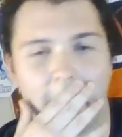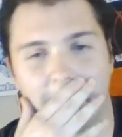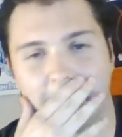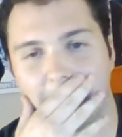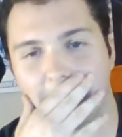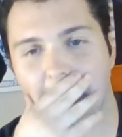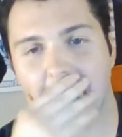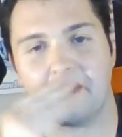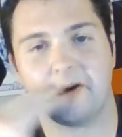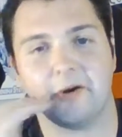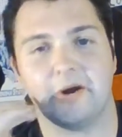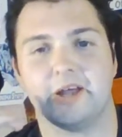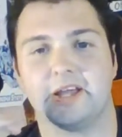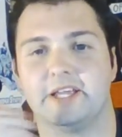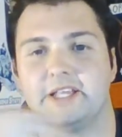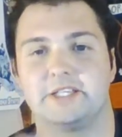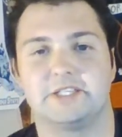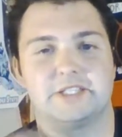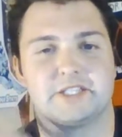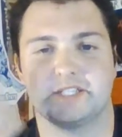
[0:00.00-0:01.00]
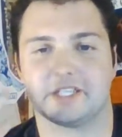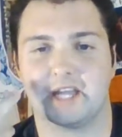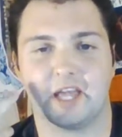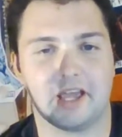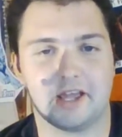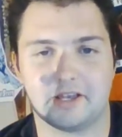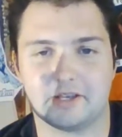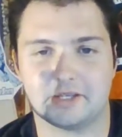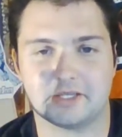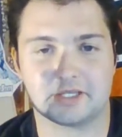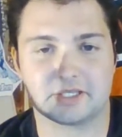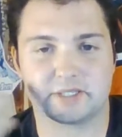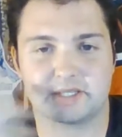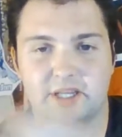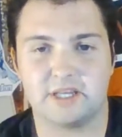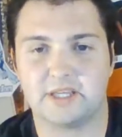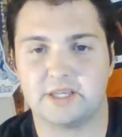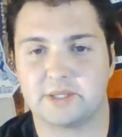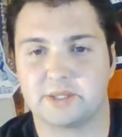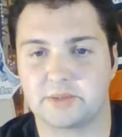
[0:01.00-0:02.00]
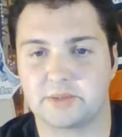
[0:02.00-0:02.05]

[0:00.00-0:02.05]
don't know. It just any